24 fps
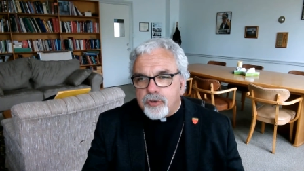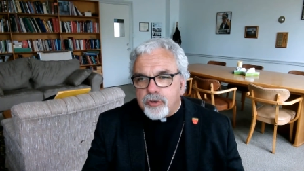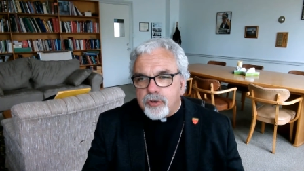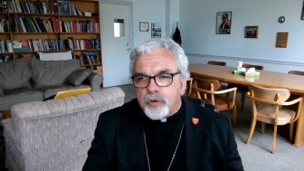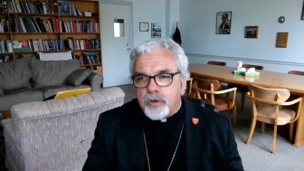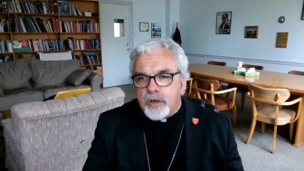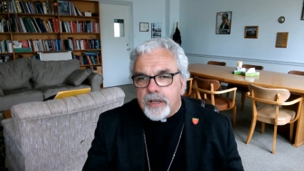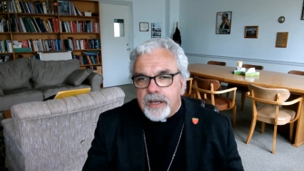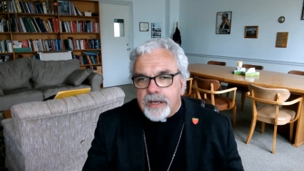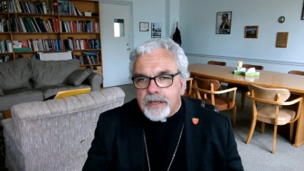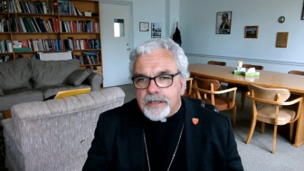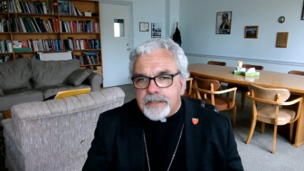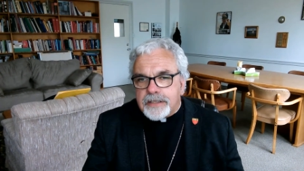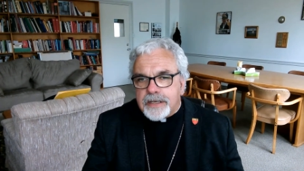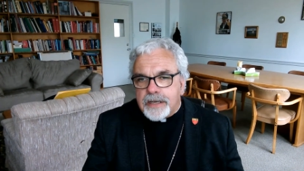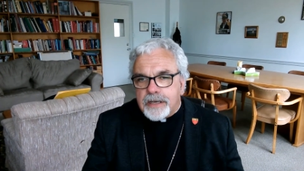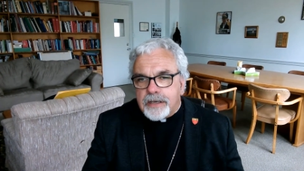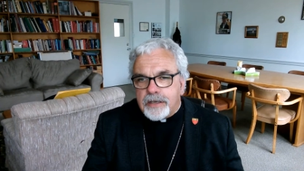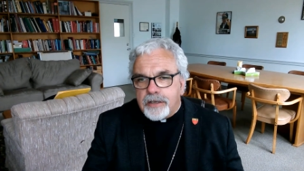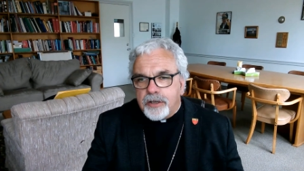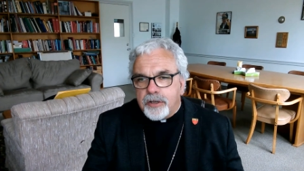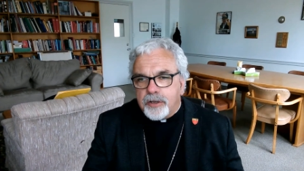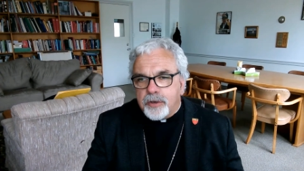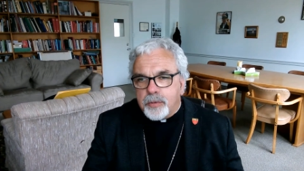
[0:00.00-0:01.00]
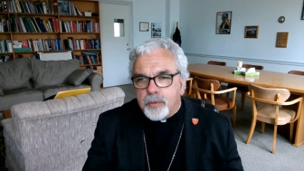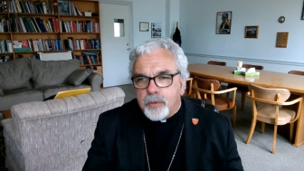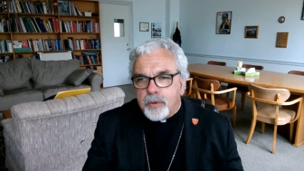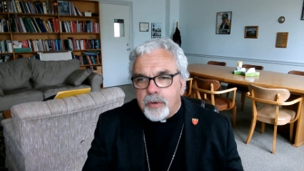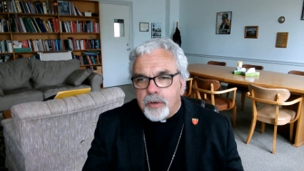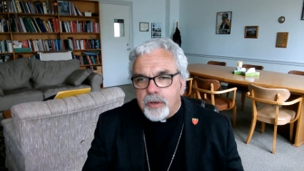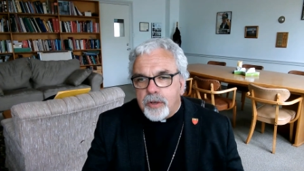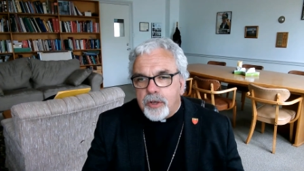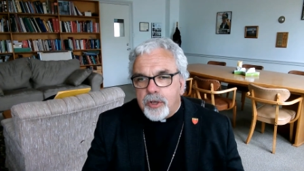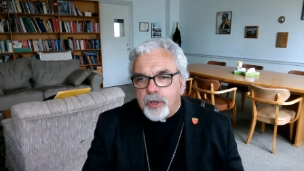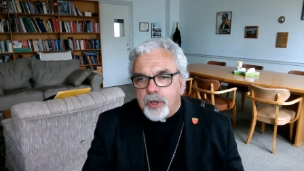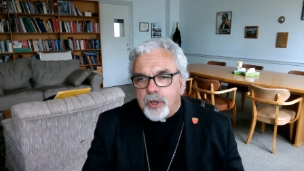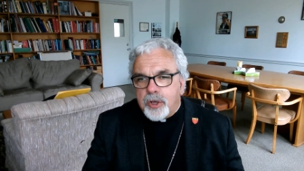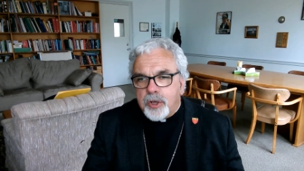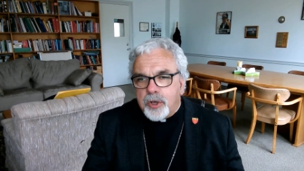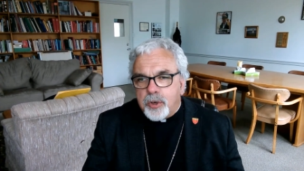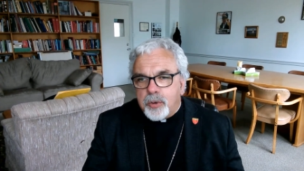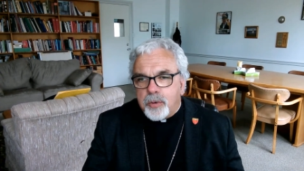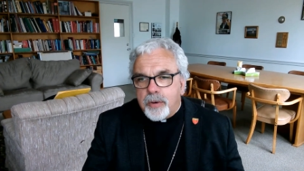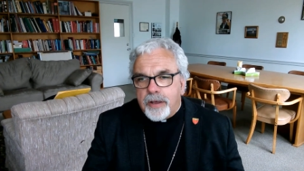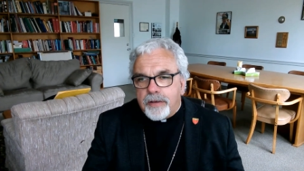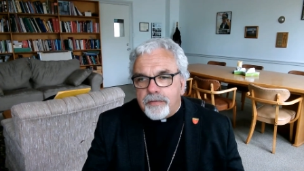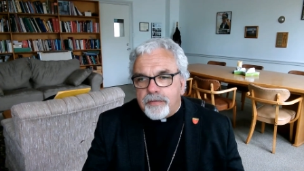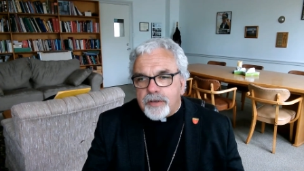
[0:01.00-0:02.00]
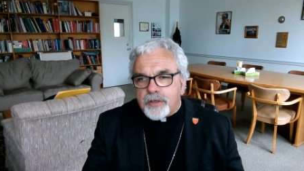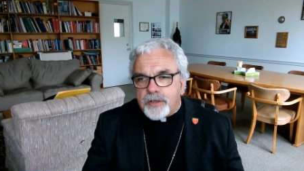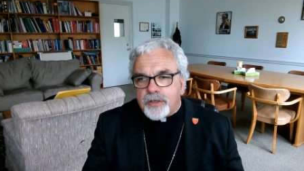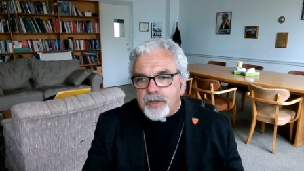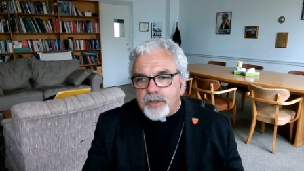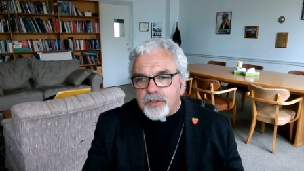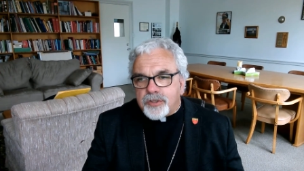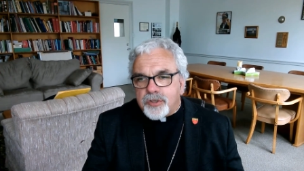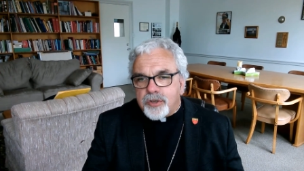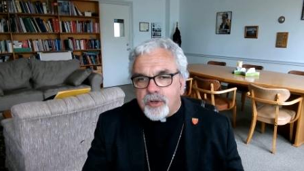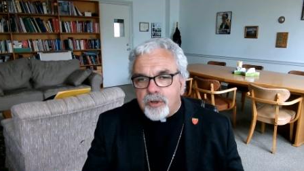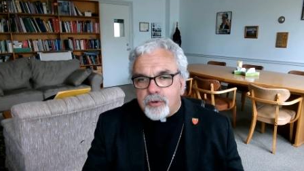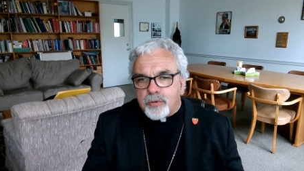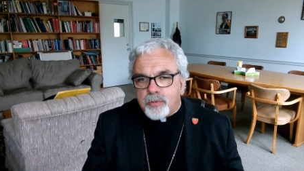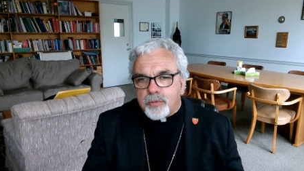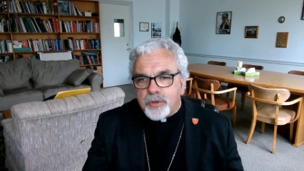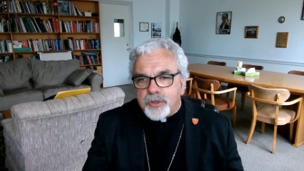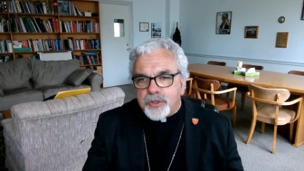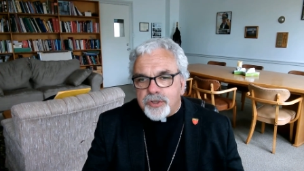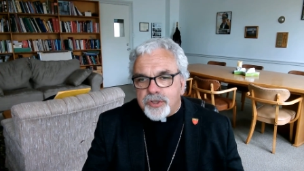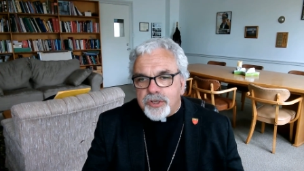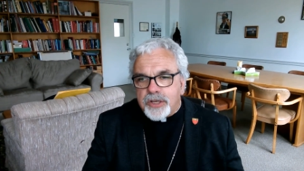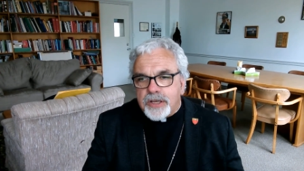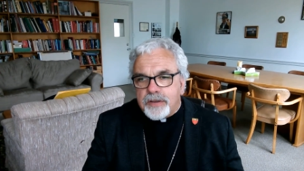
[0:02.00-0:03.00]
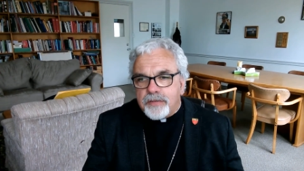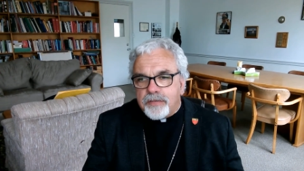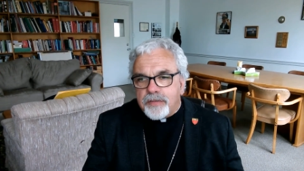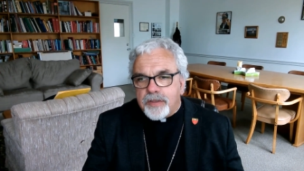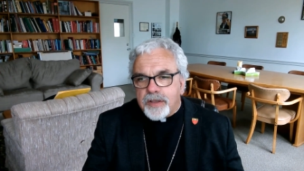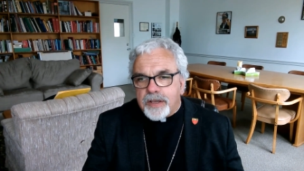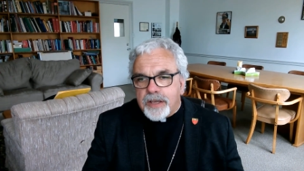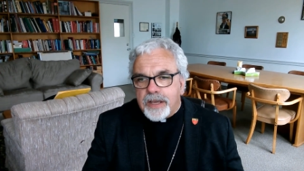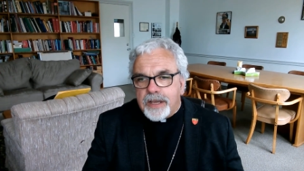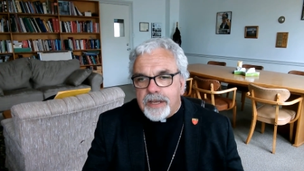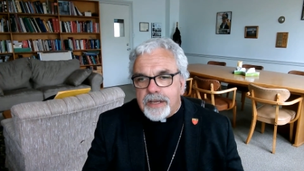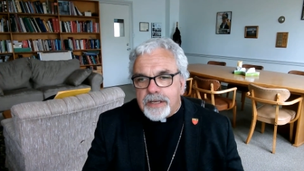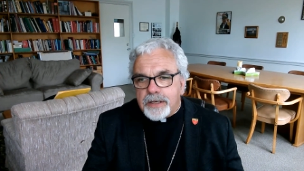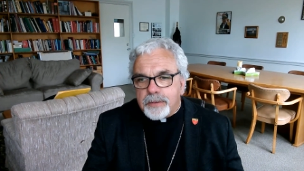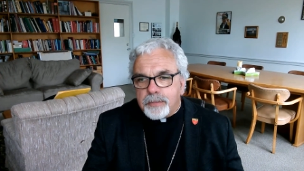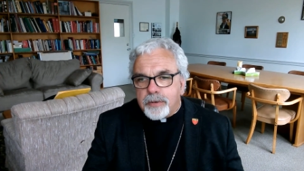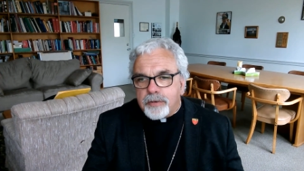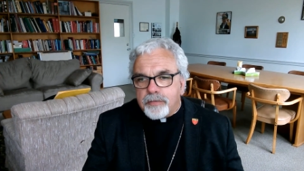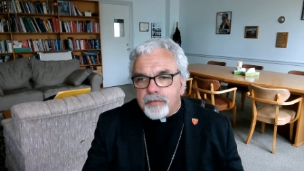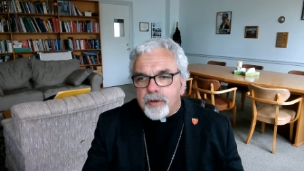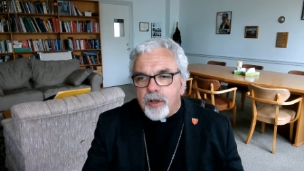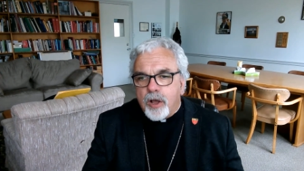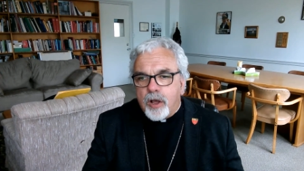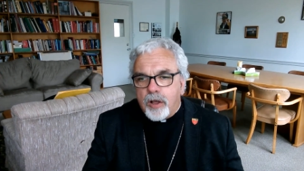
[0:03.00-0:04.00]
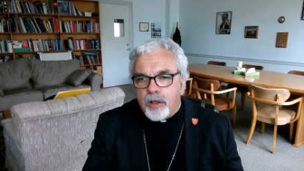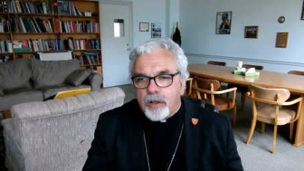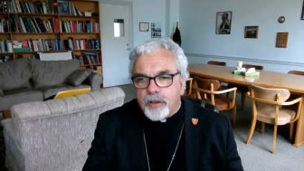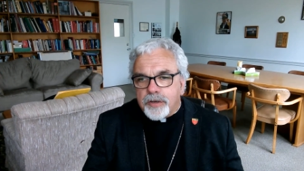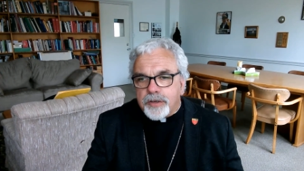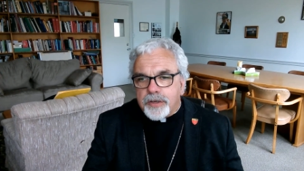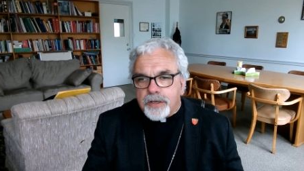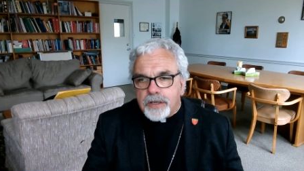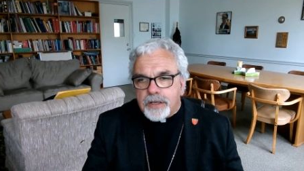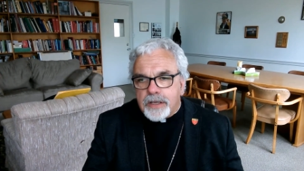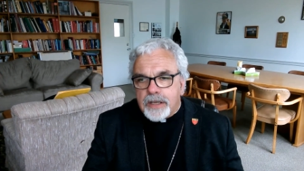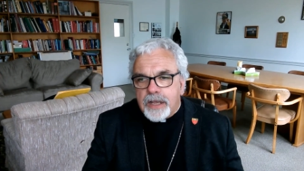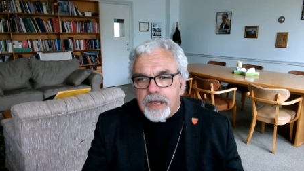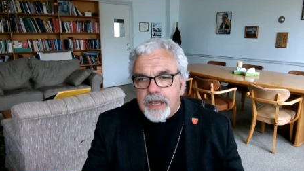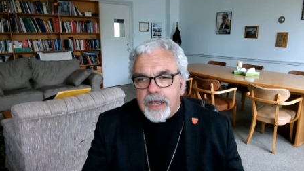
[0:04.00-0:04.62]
Truly I tell you, whoever does not receive the kingdom of God